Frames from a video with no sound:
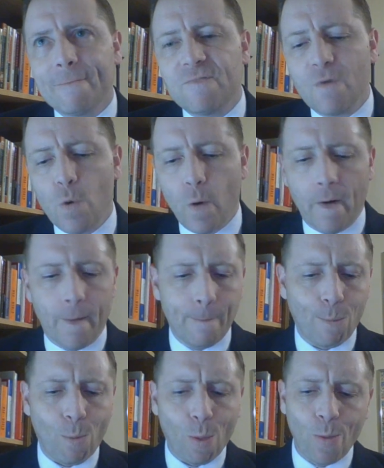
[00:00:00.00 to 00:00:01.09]
four.
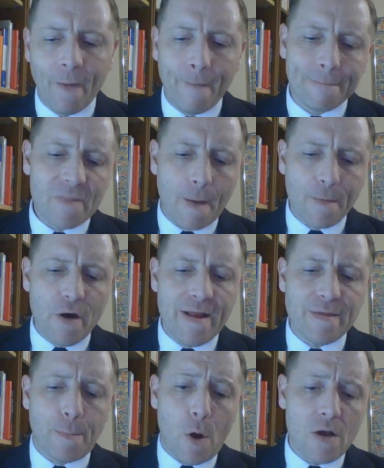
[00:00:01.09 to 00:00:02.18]
I'm going to
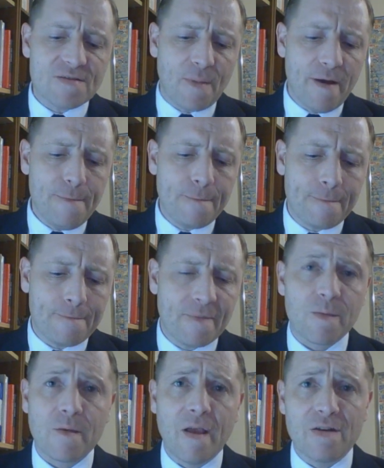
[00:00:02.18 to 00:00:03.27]
hit the pause button
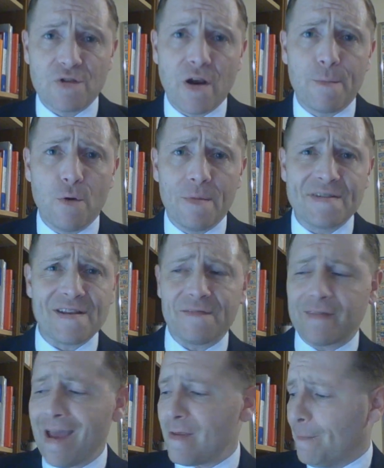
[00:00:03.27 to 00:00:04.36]
and try to pull myself
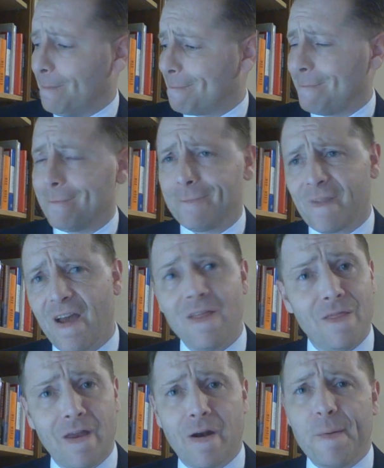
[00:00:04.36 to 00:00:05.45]
together.
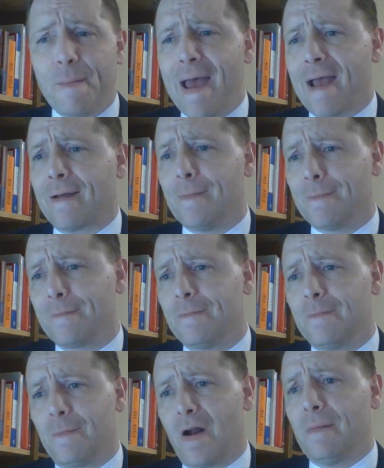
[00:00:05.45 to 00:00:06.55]
Then I'll be back
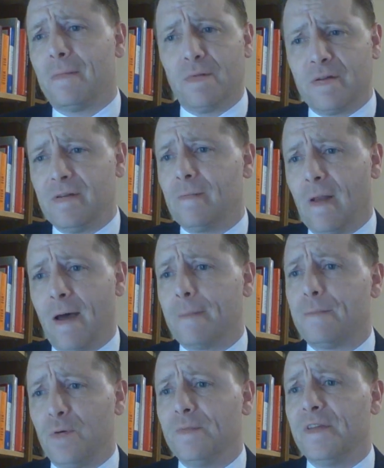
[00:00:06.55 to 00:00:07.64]
probably
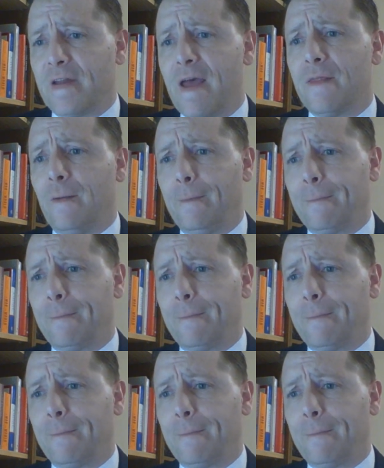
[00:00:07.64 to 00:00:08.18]
not pulled together.